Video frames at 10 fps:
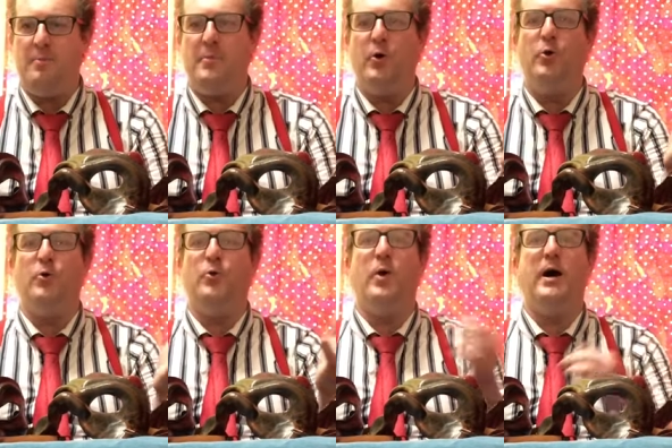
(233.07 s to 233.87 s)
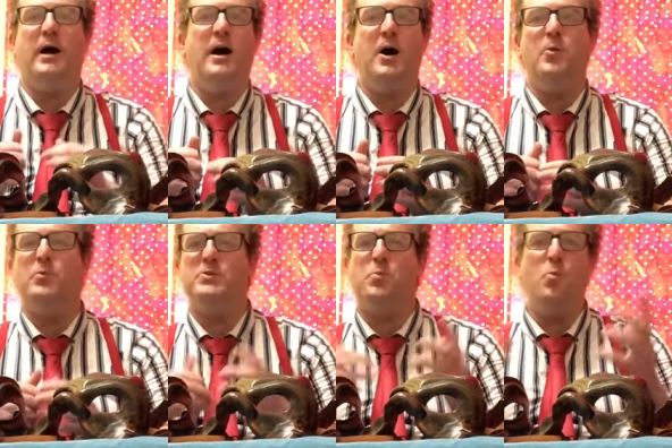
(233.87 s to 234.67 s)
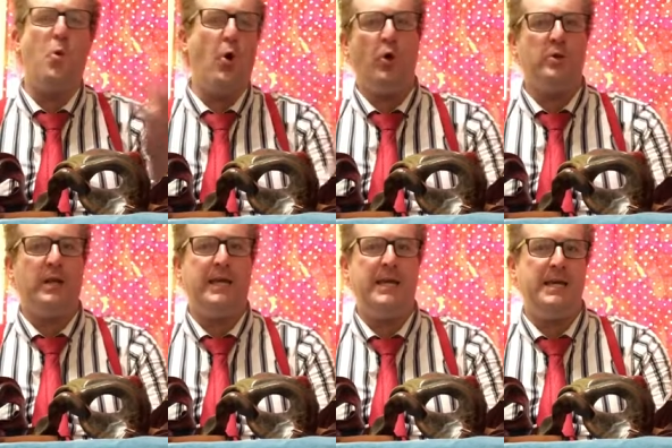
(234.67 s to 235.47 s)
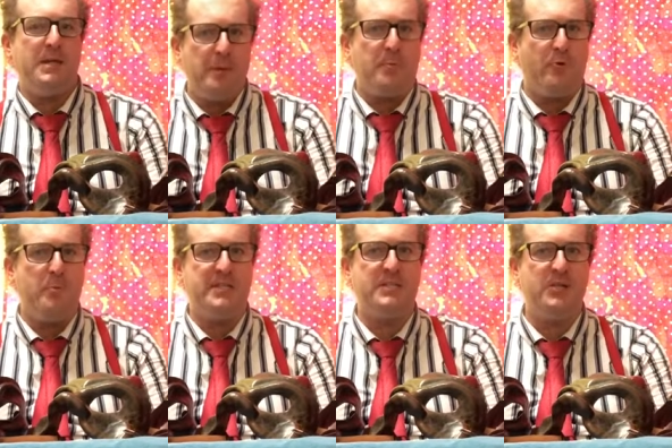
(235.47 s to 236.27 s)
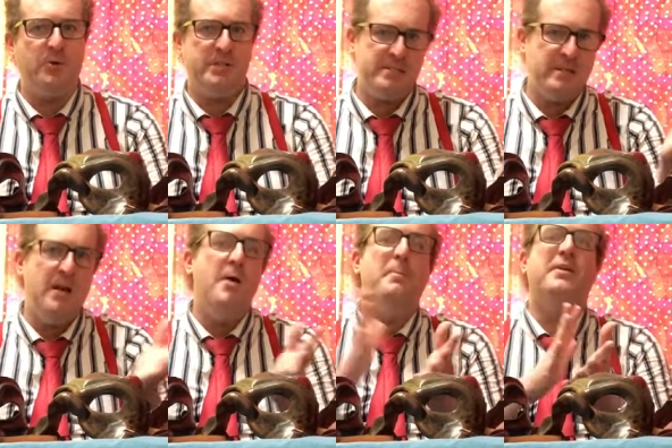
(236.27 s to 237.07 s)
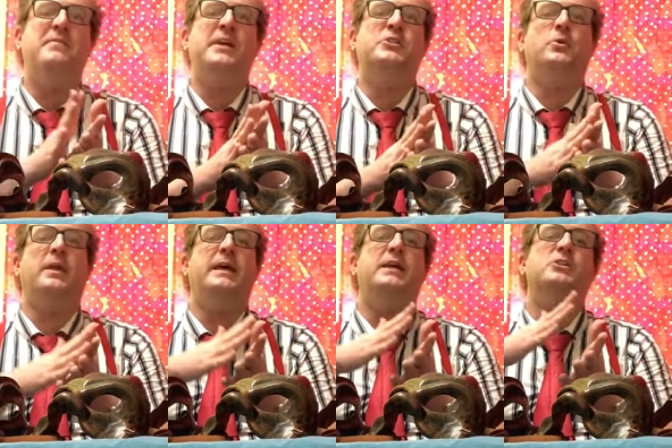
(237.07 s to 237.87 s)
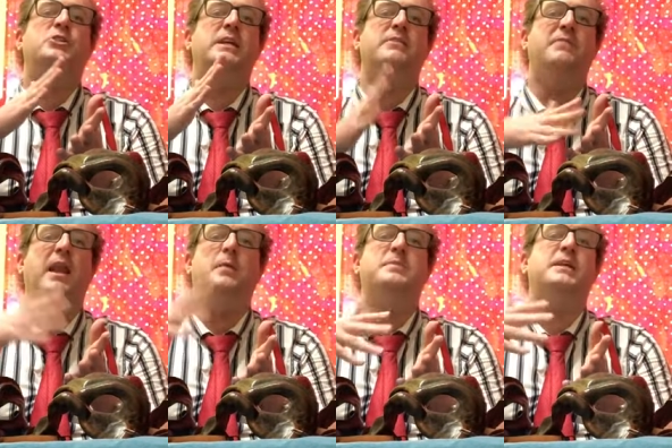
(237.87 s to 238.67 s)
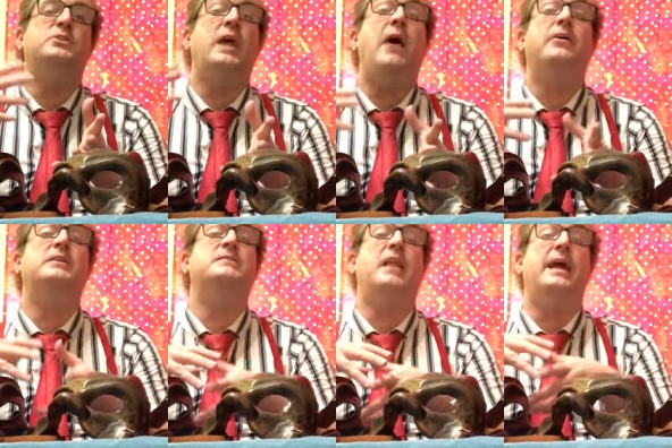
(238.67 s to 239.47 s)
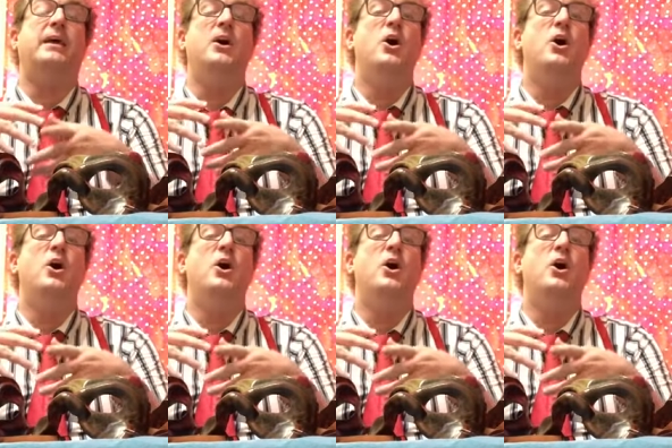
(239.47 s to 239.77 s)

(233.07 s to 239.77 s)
who was worldly and a bit promiscuous, but eventually she developed into characters like